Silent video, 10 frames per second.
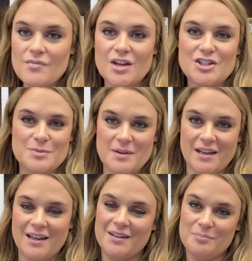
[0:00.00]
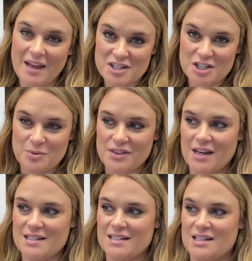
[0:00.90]
just be patient with
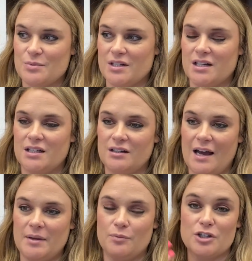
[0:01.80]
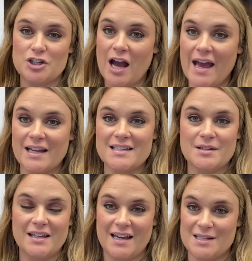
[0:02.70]
us, because we're trying to
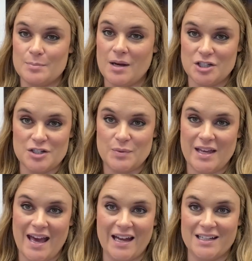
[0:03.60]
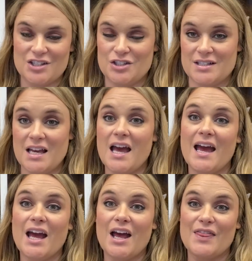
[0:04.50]
get as much as we can. It's just,
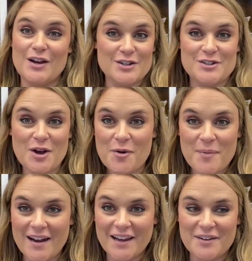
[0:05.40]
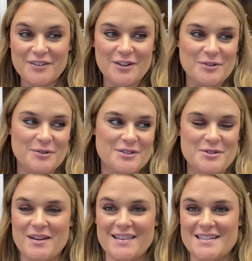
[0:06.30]
there's so many of you
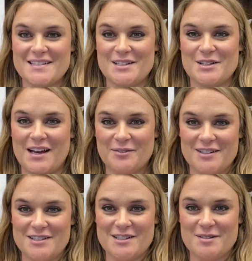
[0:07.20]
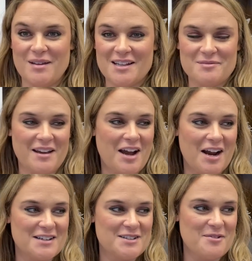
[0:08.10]
doing this stitch along, which just makes my
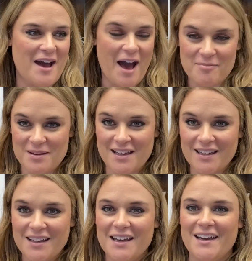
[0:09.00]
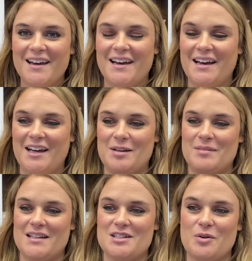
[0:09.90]
heart so happy.
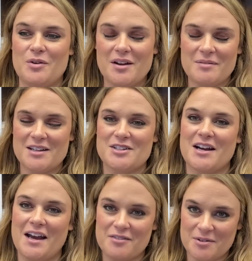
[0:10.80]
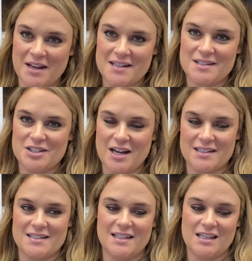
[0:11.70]
And so we want to make sure everyone has the
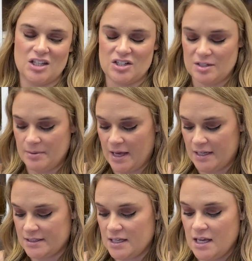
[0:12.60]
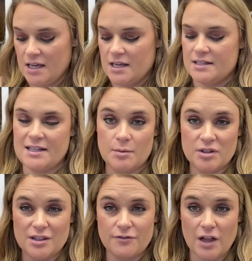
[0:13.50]
chance to get their supplies. Same with
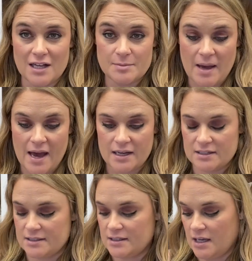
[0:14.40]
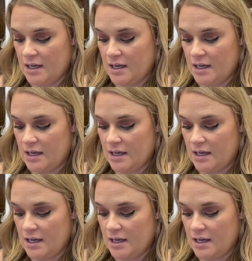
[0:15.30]
the floss packs.